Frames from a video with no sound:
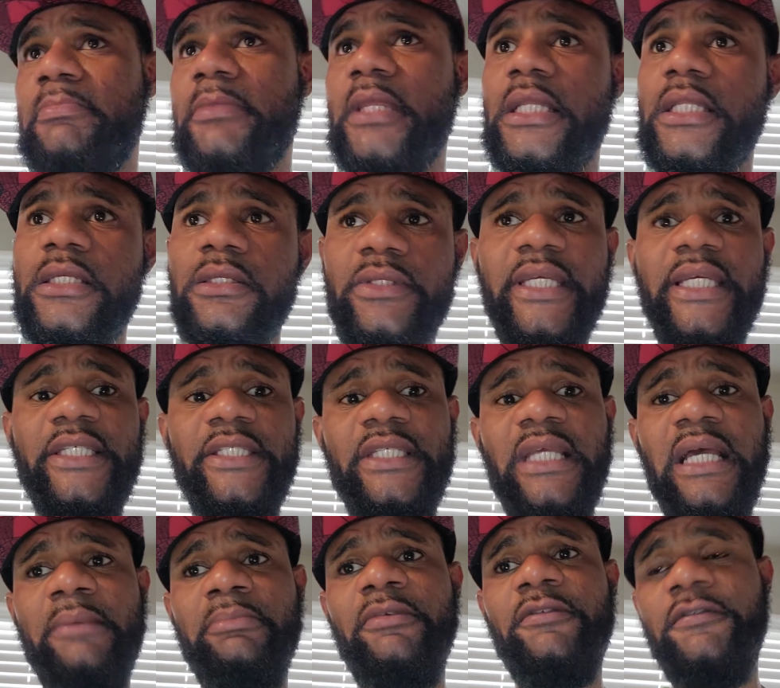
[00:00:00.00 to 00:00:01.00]
took the
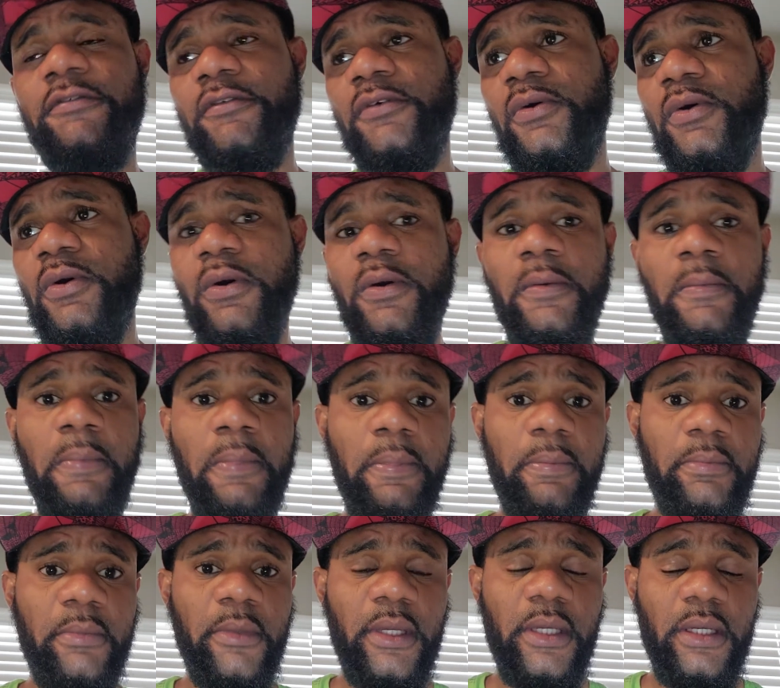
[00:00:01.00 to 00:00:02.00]
exam before,
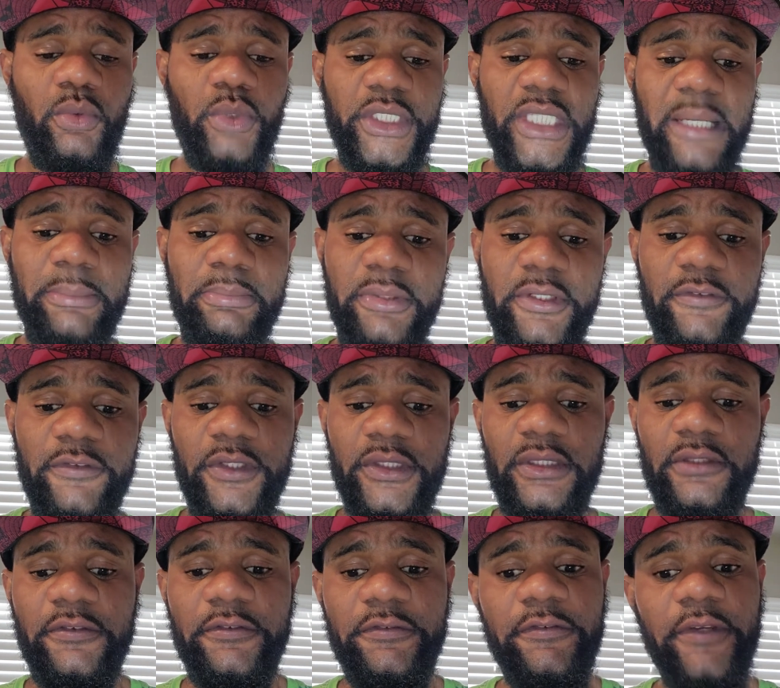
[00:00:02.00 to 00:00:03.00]
which I
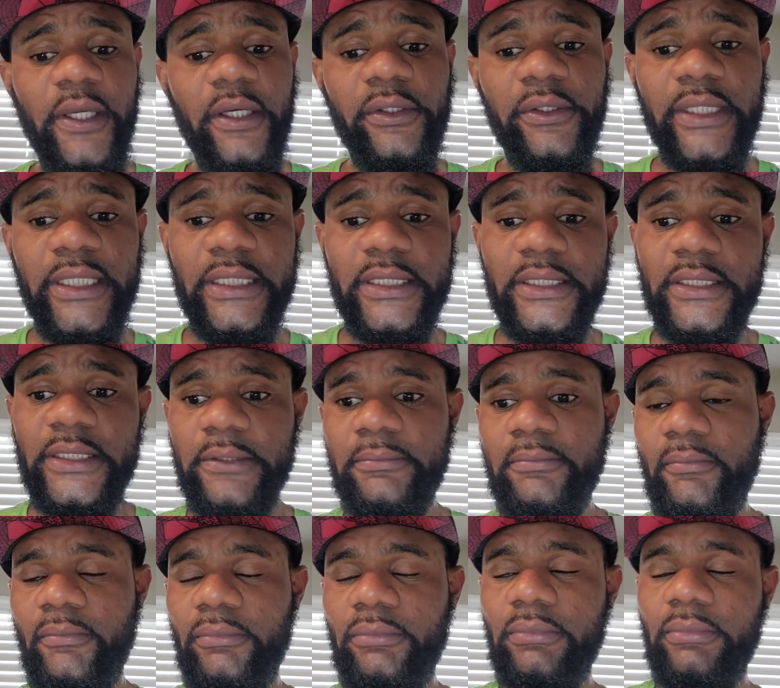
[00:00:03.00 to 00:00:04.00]
previously failed it,
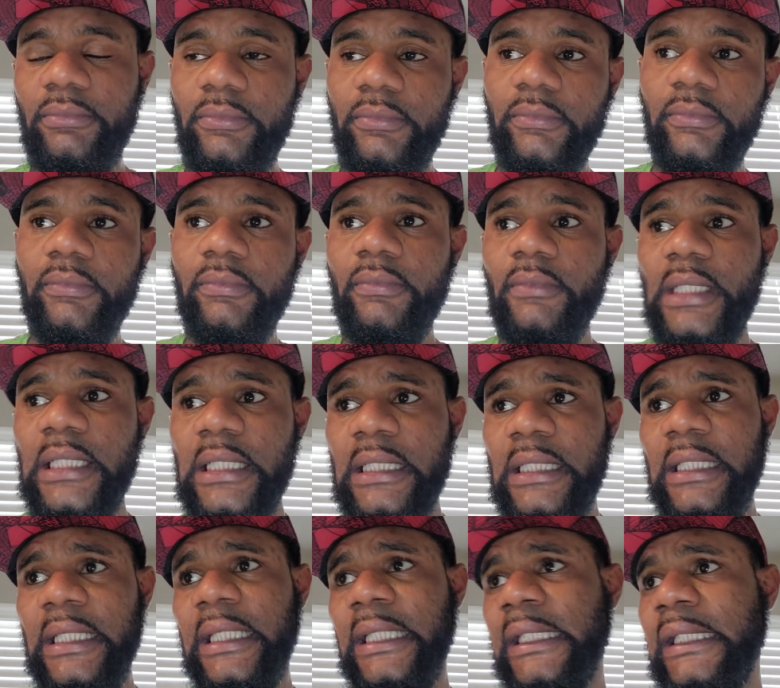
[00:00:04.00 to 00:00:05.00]

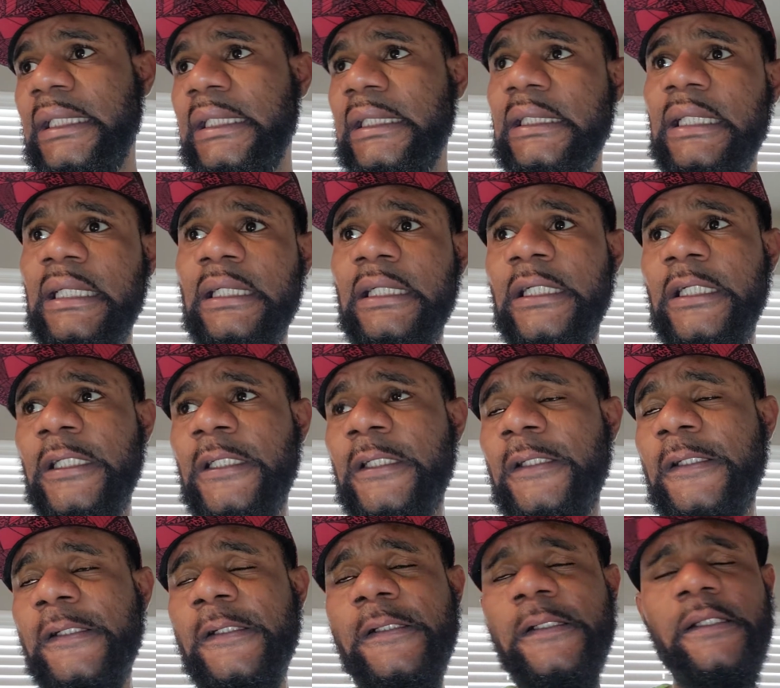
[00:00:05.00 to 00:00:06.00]
and the
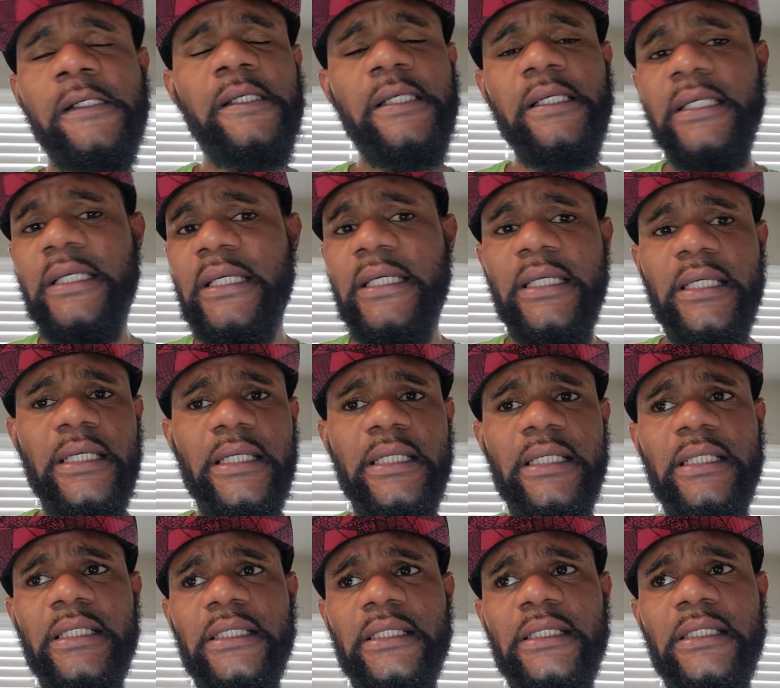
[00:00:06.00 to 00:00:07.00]

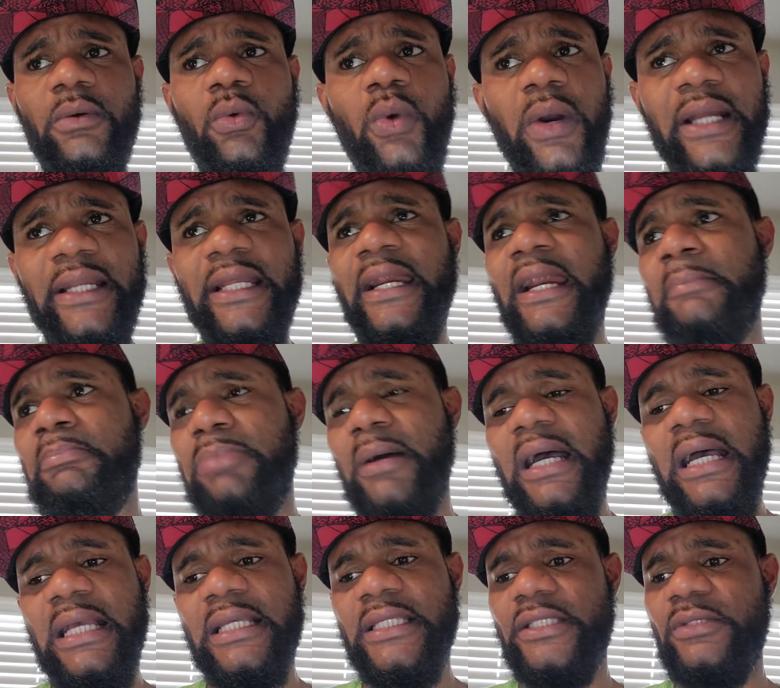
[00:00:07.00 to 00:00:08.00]
one that I
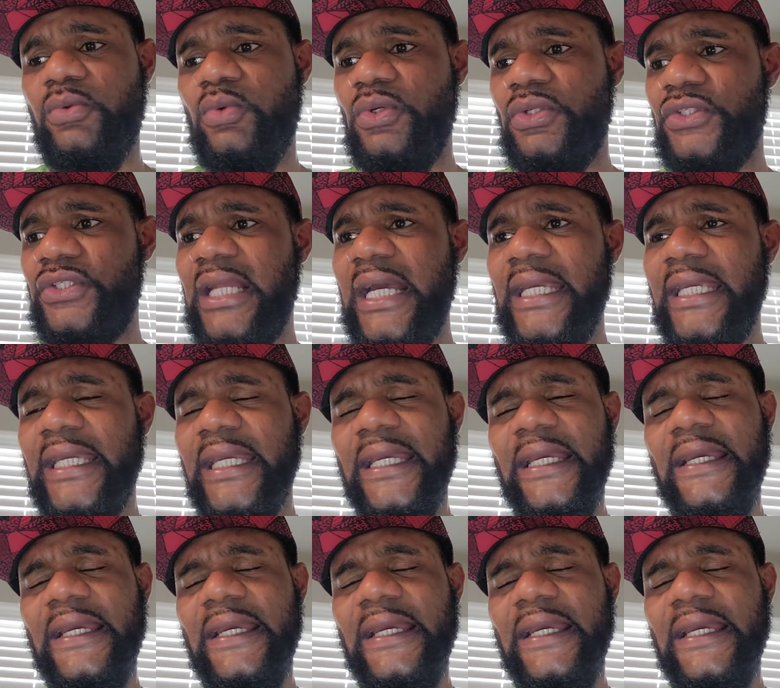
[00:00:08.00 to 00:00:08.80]
passed was like